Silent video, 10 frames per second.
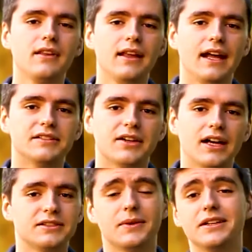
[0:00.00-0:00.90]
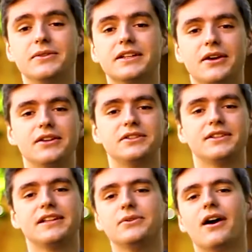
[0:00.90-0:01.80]
And so I just wanted to encourage you
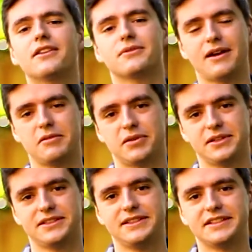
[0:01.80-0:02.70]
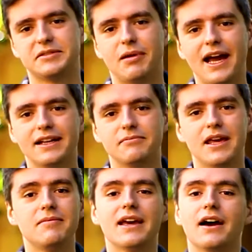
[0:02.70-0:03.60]
that you are the right person, despite
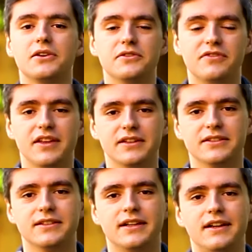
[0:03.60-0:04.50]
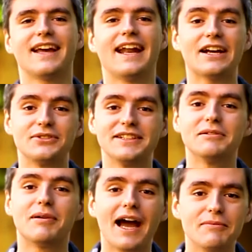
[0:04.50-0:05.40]
maybe how you feel. And actually in
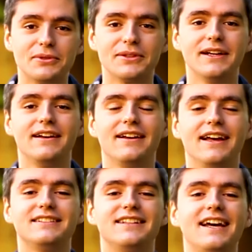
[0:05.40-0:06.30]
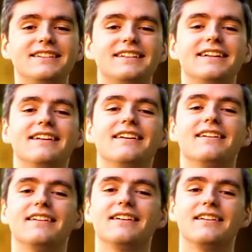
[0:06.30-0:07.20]
the Bible, it says that
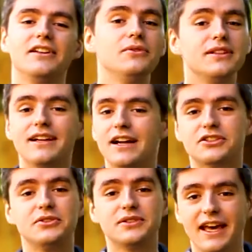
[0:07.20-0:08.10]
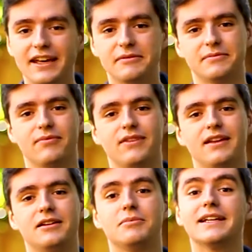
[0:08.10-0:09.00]
you did not choose him,
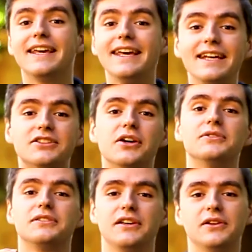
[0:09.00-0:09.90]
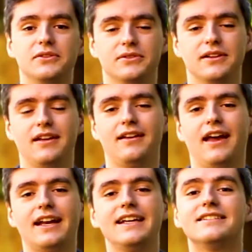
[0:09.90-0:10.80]
but he chose you.
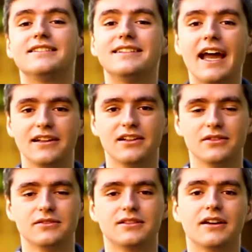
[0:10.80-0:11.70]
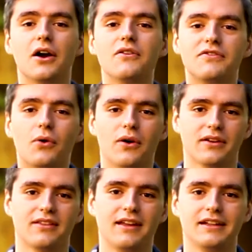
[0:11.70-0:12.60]
And he set you to go
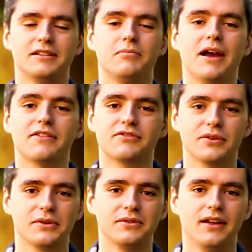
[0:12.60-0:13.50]
forth and to bear fruit.